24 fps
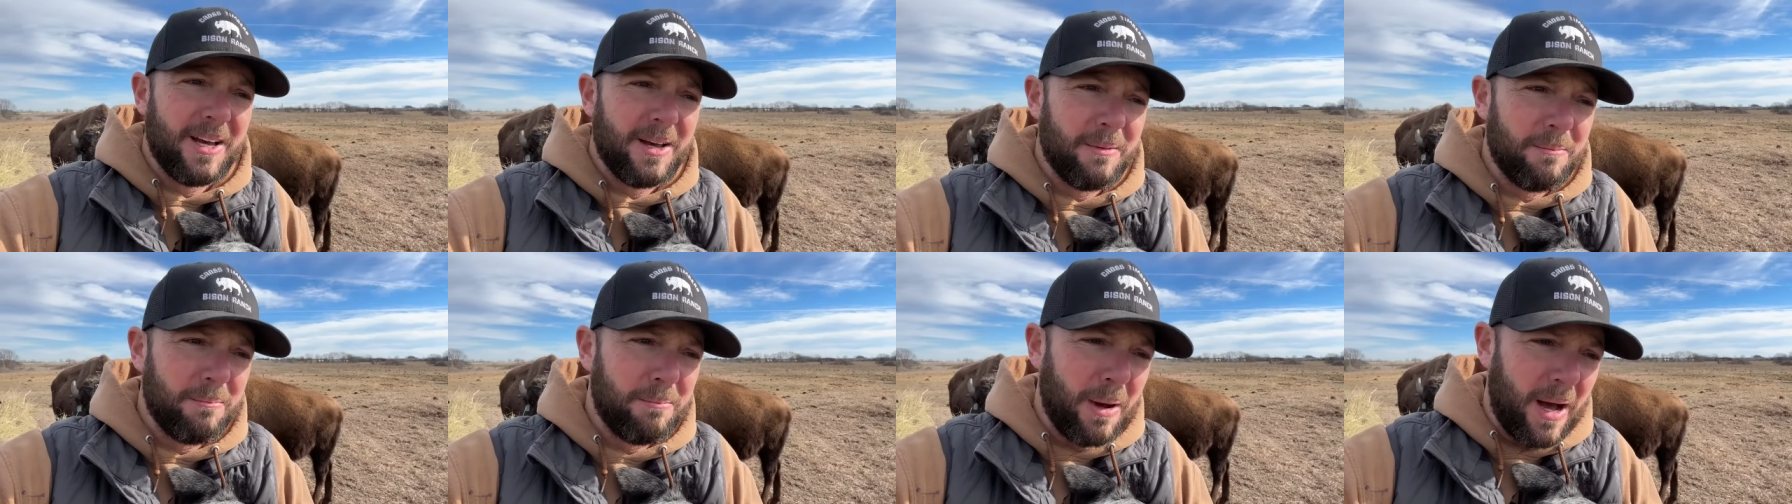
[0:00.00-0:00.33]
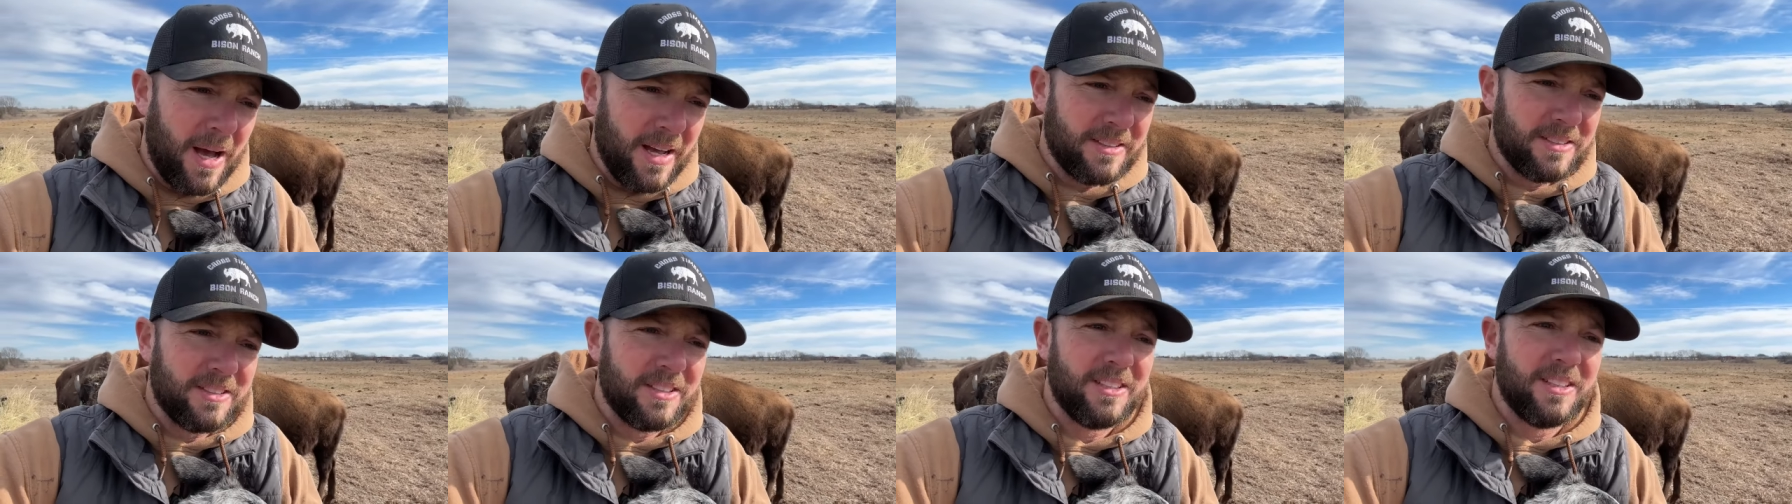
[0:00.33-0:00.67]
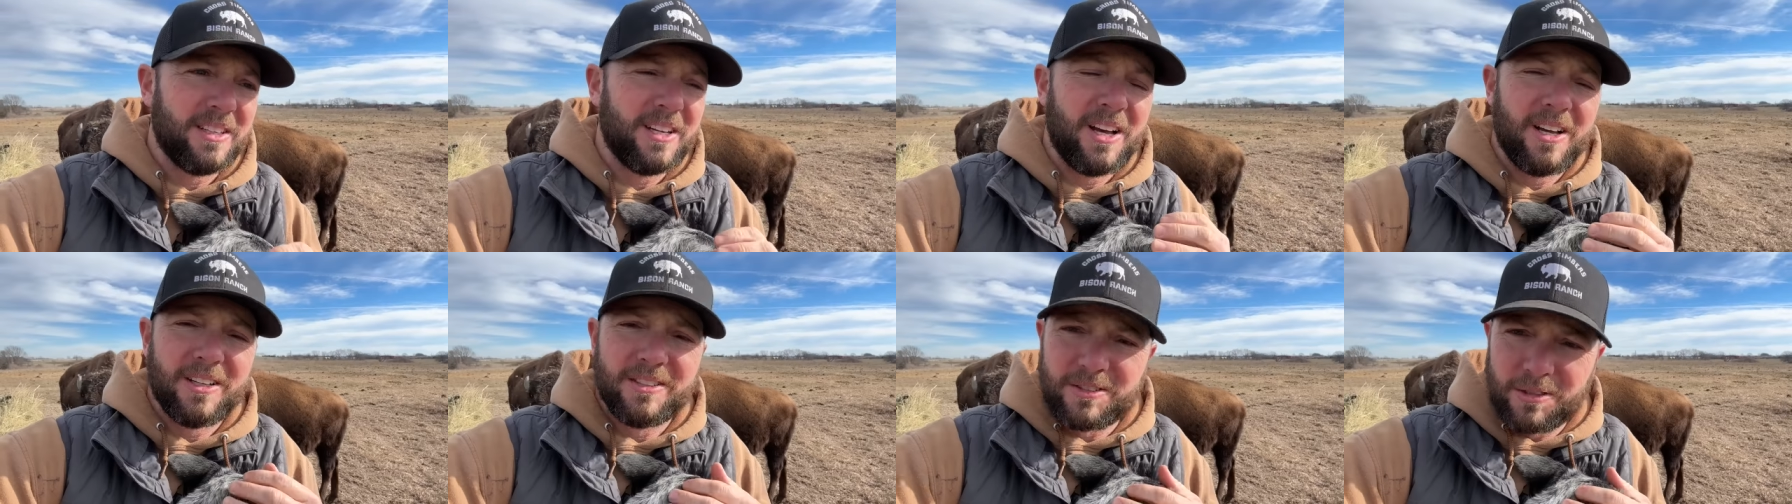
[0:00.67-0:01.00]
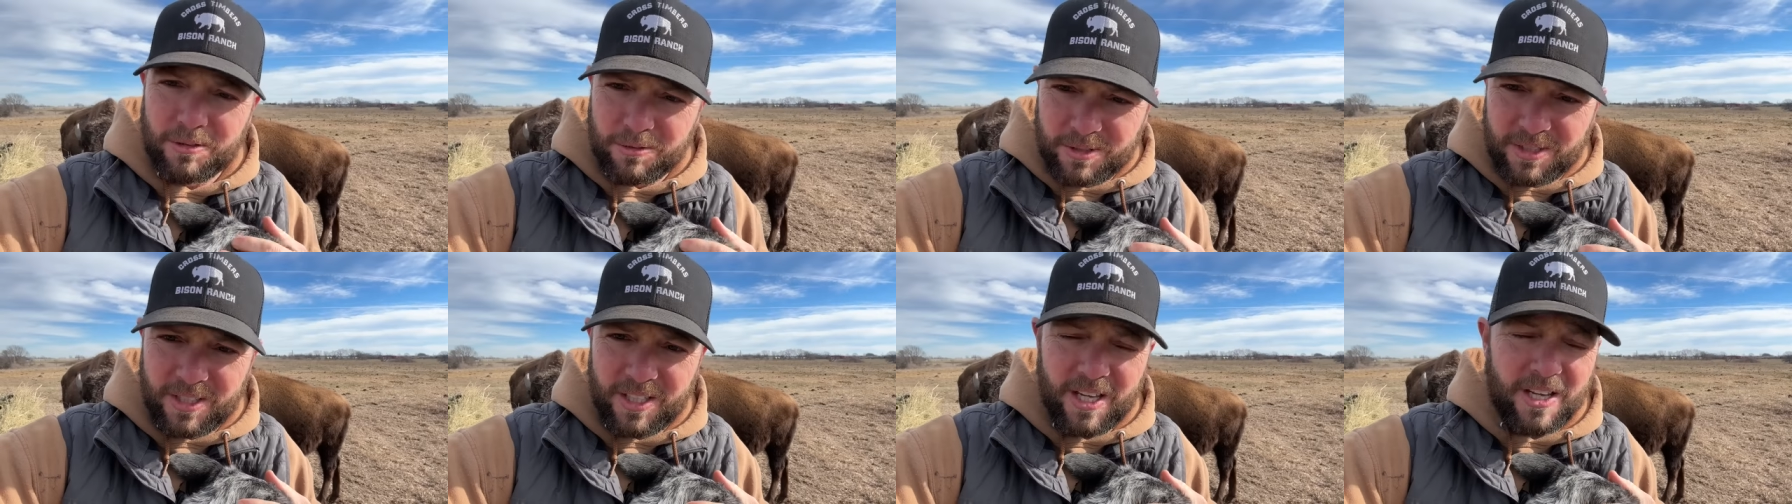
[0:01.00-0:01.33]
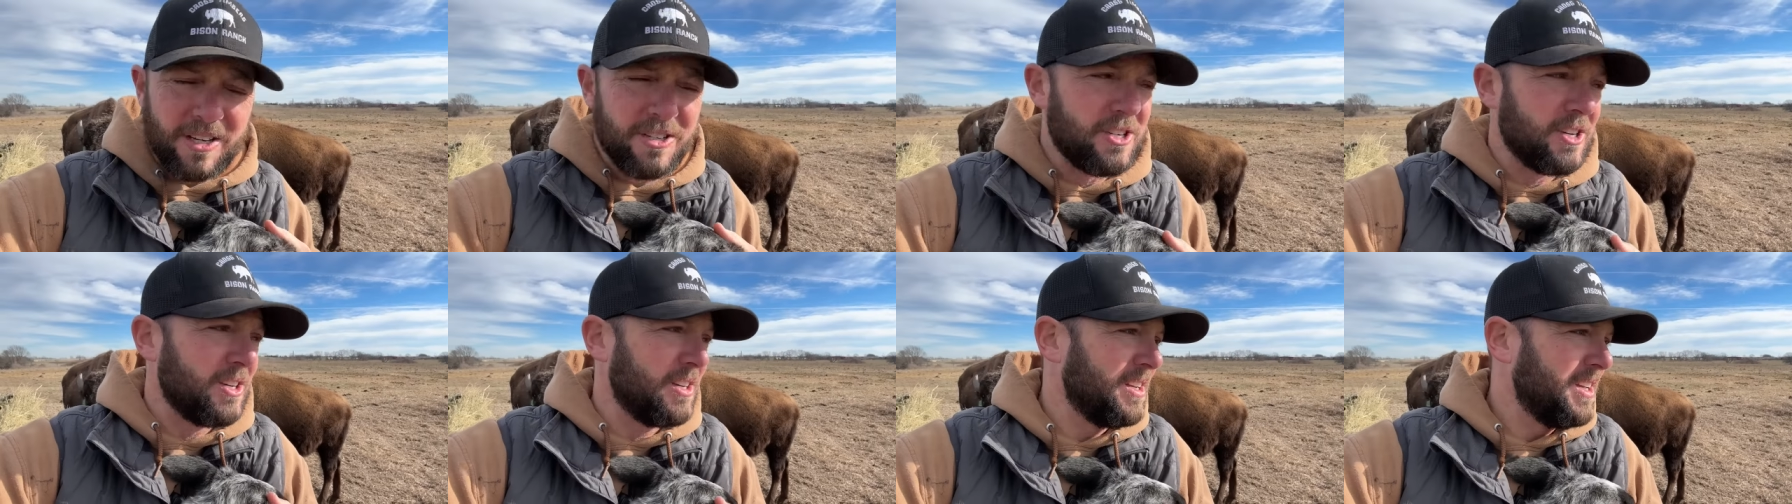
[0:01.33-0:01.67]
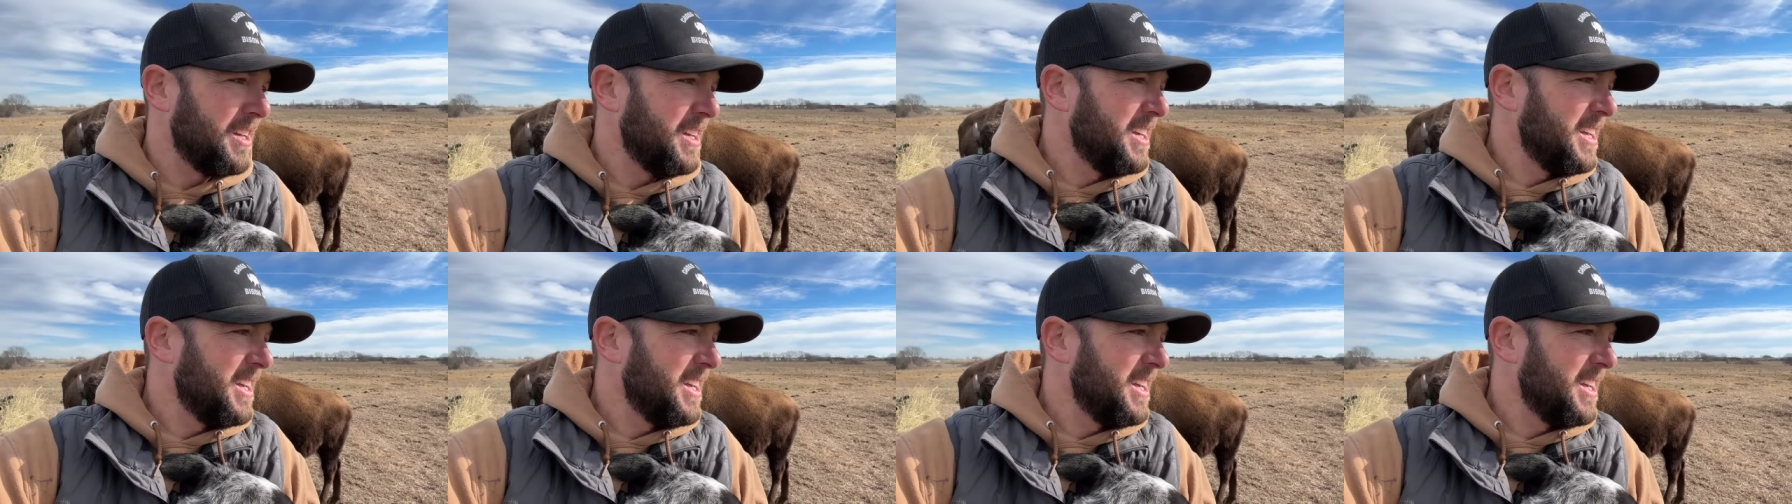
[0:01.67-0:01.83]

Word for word: Bison Association